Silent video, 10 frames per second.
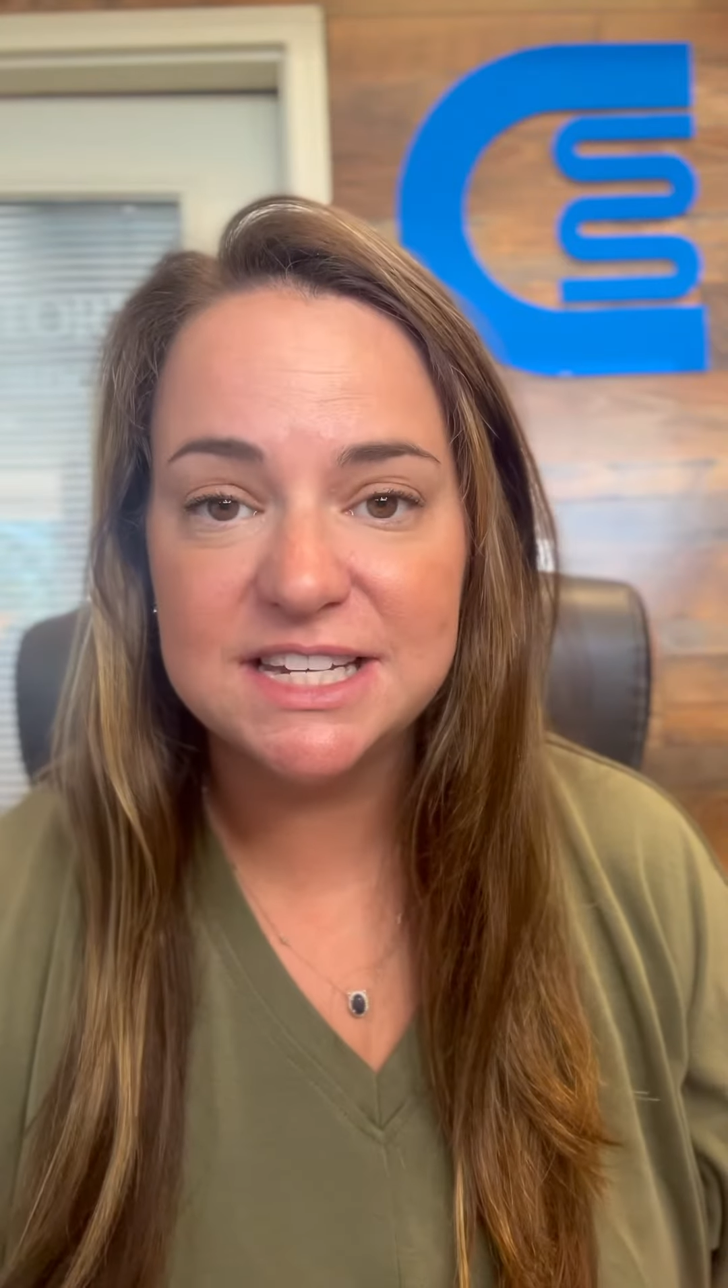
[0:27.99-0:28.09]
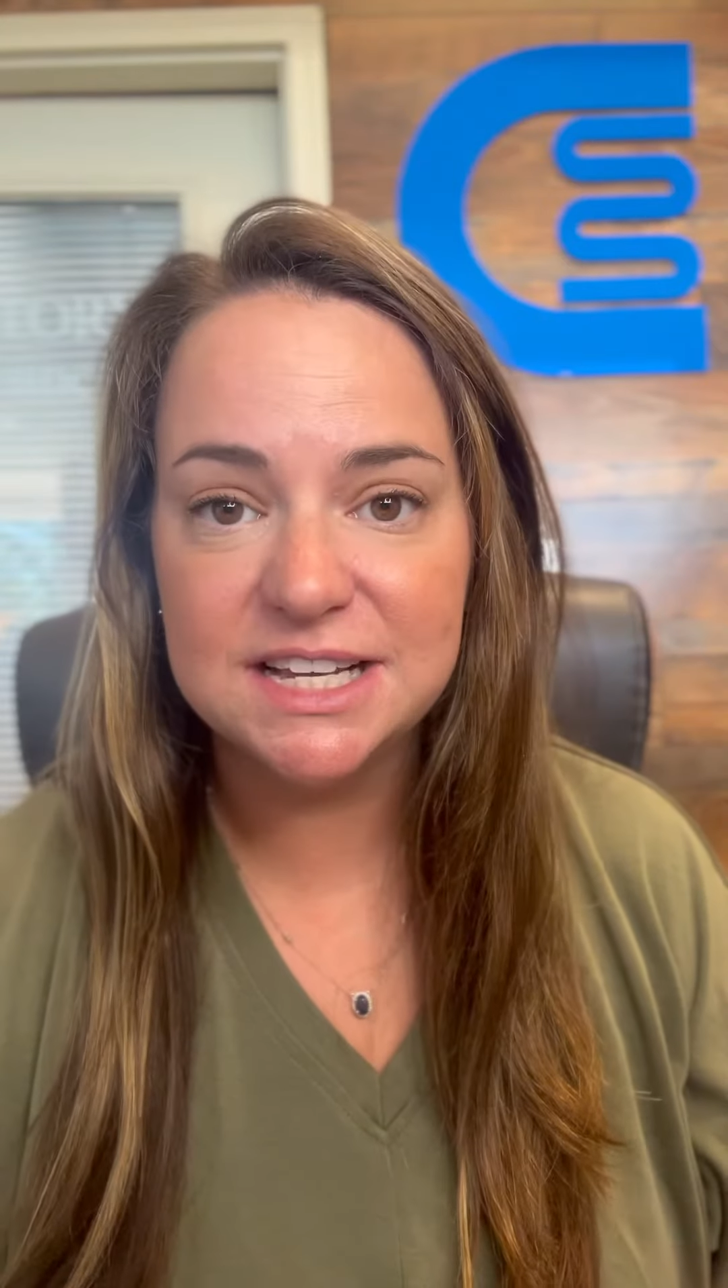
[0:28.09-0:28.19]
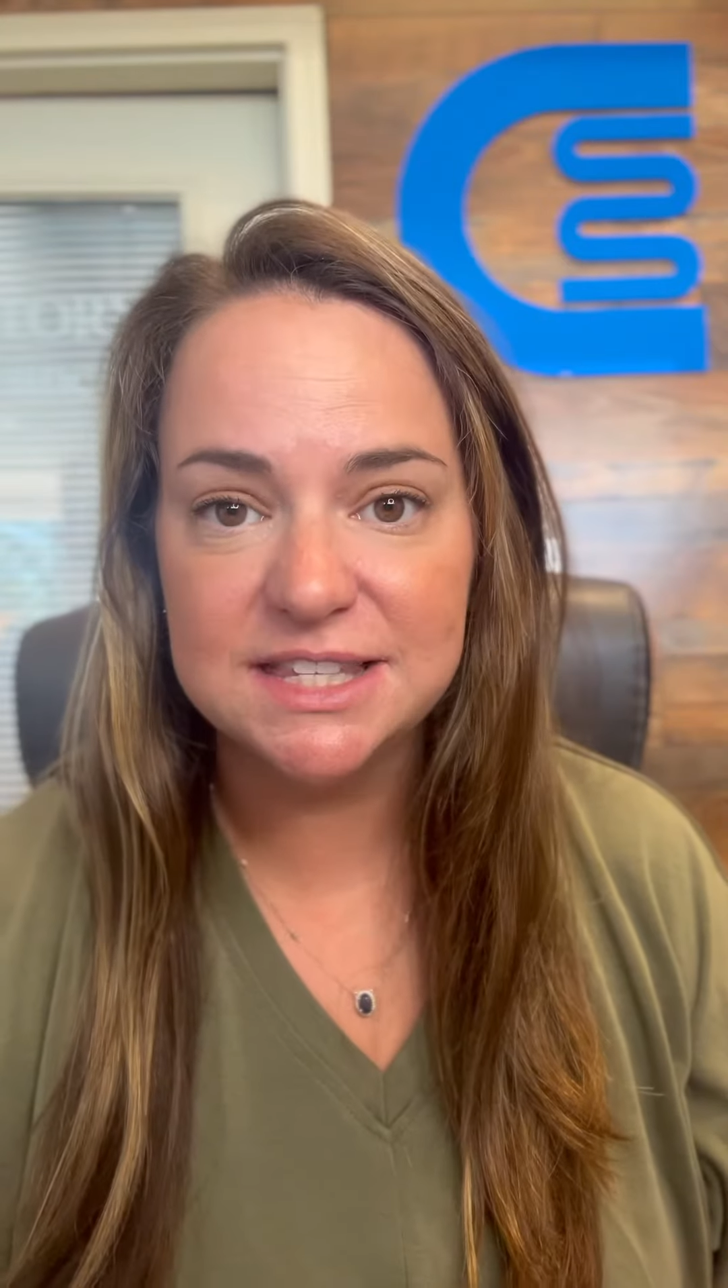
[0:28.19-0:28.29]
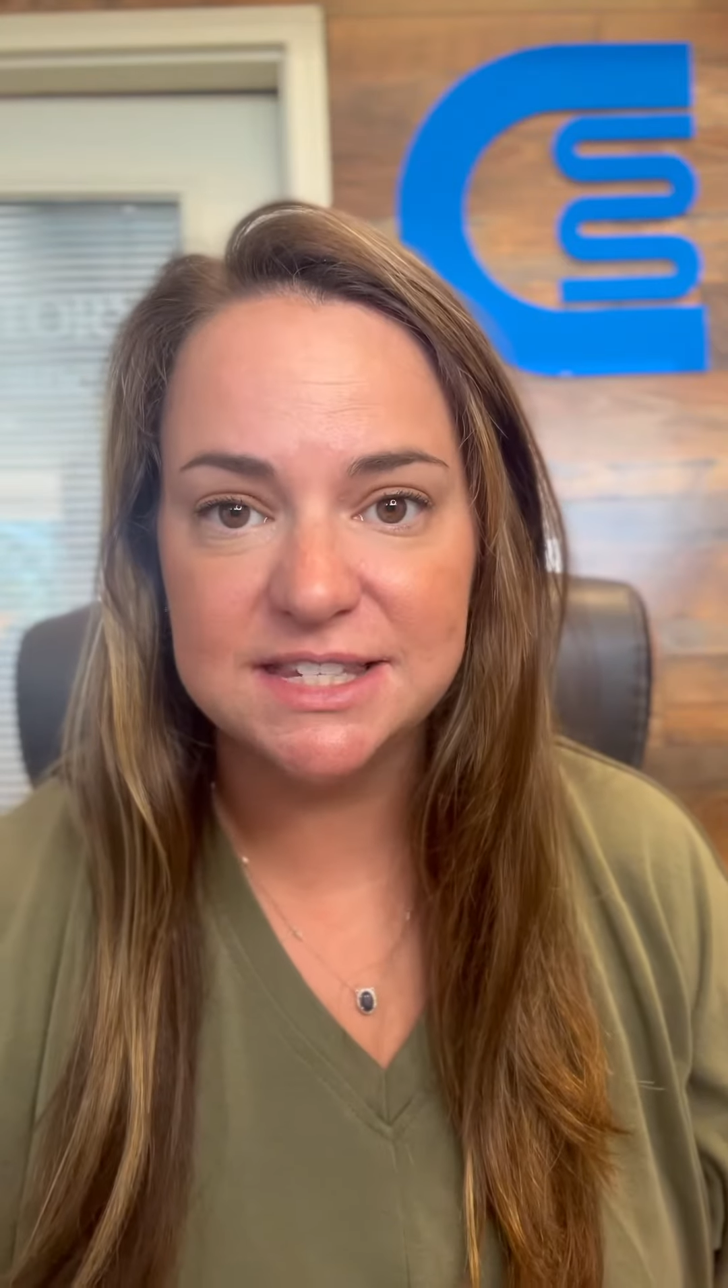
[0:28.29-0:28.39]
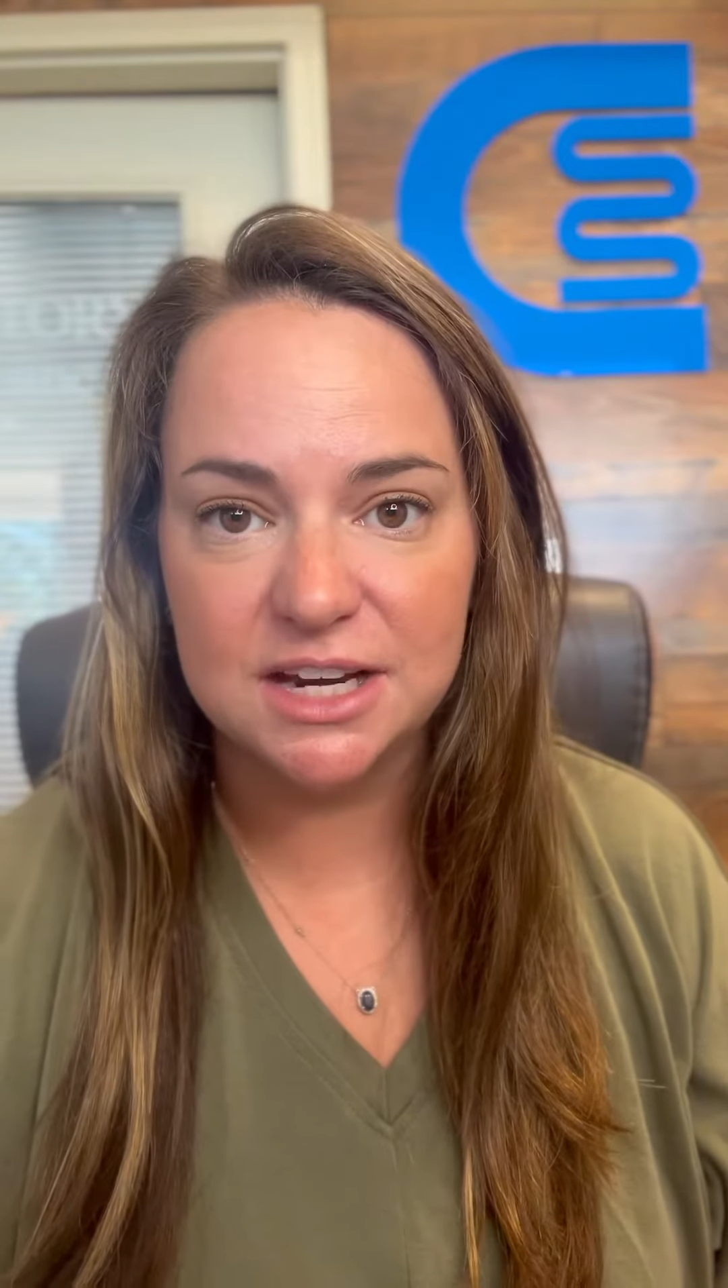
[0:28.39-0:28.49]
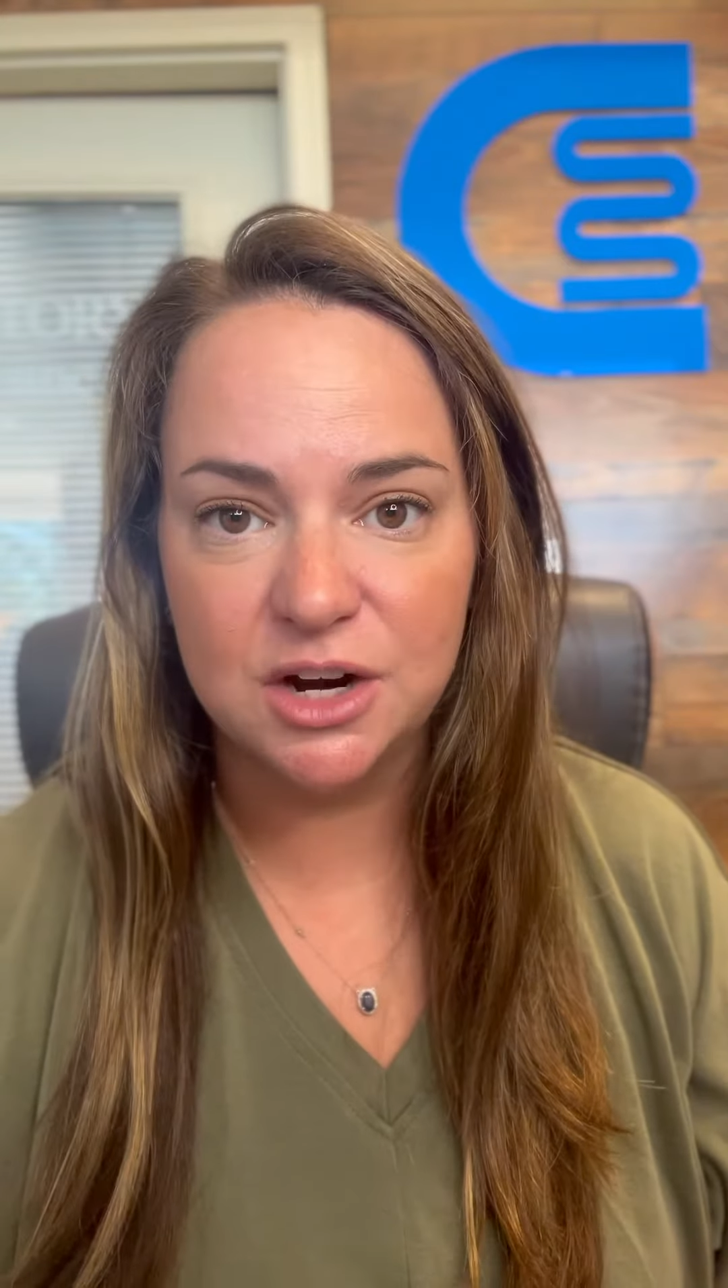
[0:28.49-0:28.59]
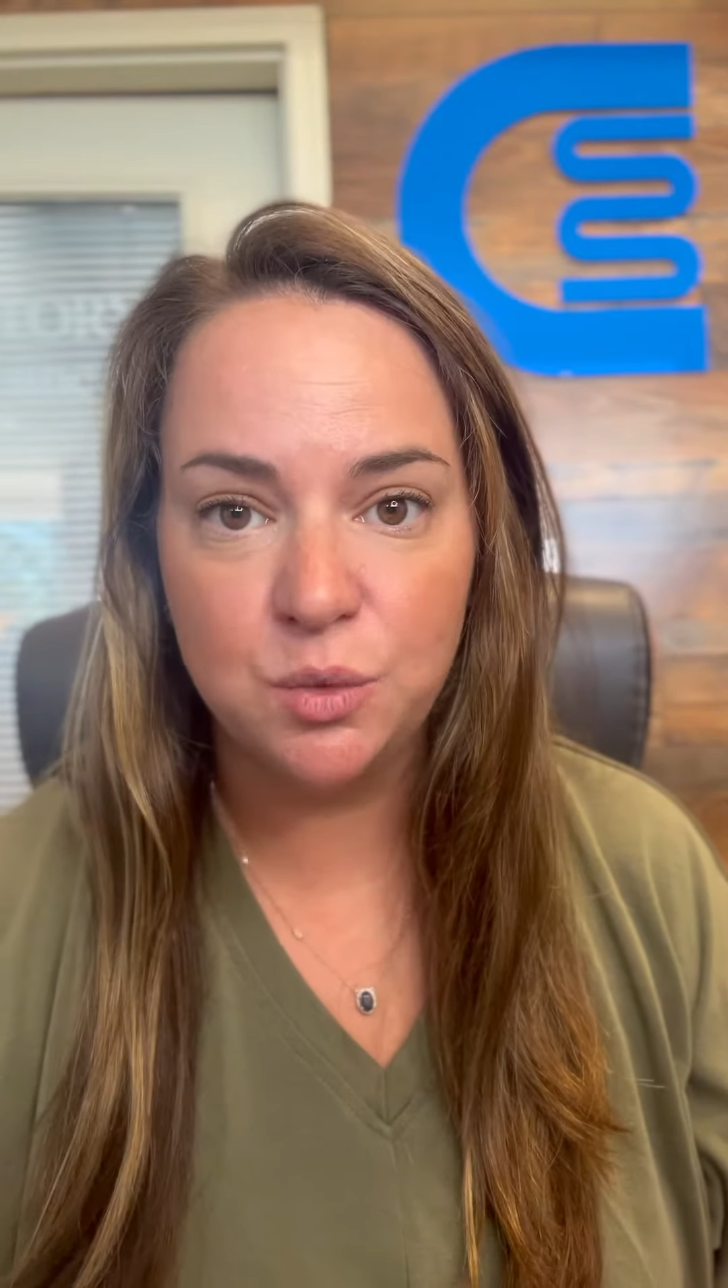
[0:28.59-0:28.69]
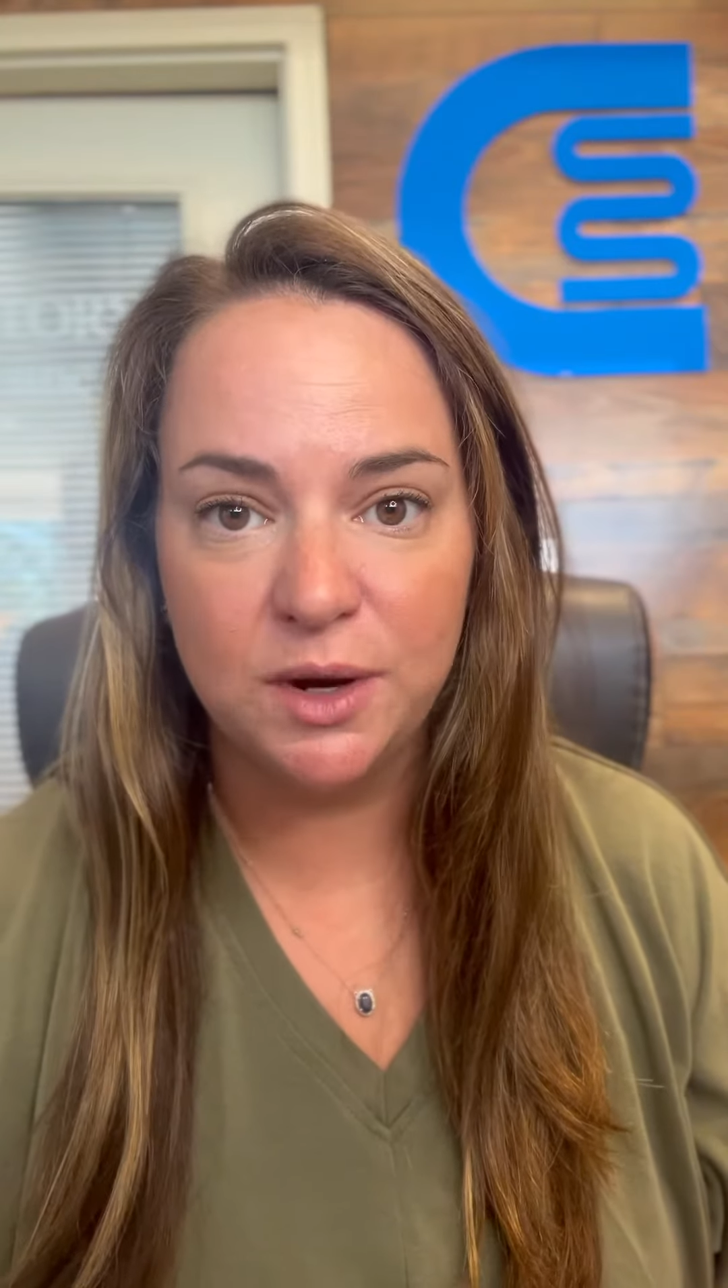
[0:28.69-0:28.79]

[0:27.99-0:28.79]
consider